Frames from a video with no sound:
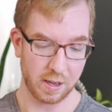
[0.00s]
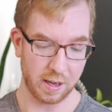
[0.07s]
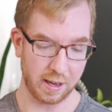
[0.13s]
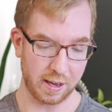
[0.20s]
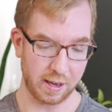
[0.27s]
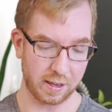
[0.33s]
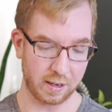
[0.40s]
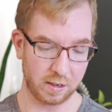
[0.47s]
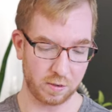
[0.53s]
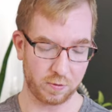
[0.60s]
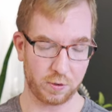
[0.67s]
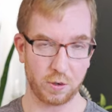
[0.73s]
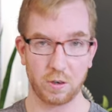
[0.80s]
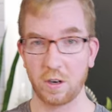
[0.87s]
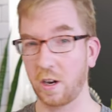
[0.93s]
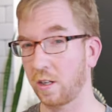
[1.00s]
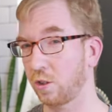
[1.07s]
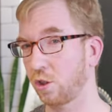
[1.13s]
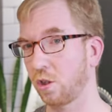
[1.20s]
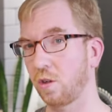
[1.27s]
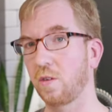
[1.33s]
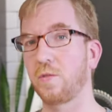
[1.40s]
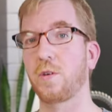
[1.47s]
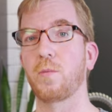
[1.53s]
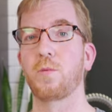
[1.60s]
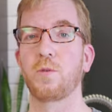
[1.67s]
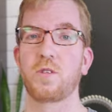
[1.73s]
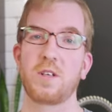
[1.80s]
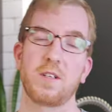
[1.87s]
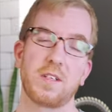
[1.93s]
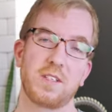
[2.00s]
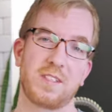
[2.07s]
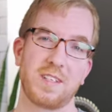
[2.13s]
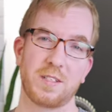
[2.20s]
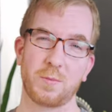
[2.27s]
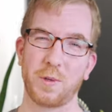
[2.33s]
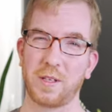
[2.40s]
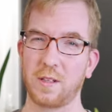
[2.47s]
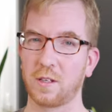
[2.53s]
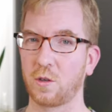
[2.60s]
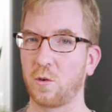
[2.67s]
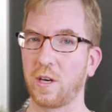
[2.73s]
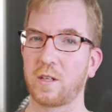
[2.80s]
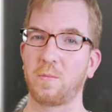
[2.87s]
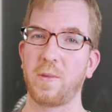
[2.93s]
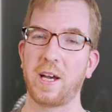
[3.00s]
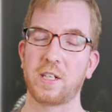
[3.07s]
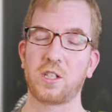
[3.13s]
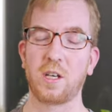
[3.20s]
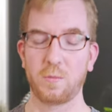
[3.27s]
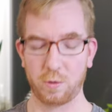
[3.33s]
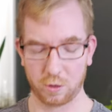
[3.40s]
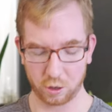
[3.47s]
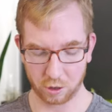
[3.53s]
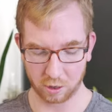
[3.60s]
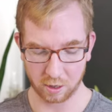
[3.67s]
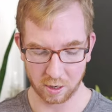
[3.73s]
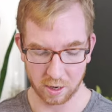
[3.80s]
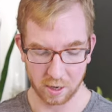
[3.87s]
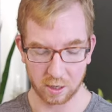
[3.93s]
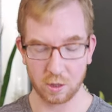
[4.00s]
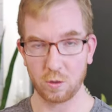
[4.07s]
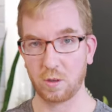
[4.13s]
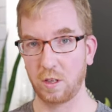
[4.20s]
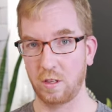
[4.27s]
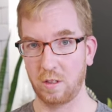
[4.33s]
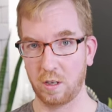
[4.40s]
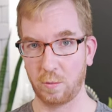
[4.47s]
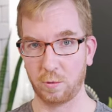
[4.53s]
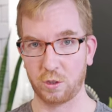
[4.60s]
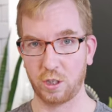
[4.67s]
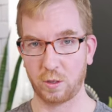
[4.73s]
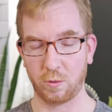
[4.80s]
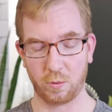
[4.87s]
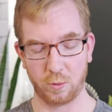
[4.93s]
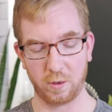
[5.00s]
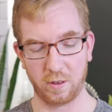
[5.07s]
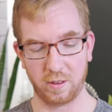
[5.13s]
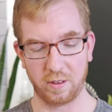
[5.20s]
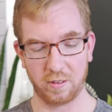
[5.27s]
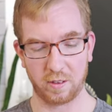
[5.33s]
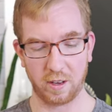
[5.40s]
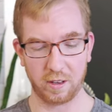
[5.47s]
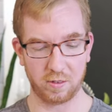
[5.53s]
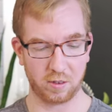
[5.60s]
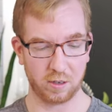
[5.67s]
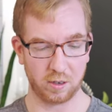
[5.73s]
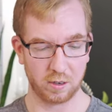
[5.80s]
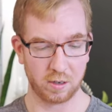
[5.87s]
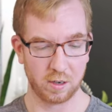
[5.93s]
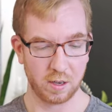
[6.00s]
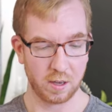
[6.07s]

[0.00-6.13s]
And if you're not sure if your Brewzilla is displaying the correct mash temperature, you can double check with one of these guys here.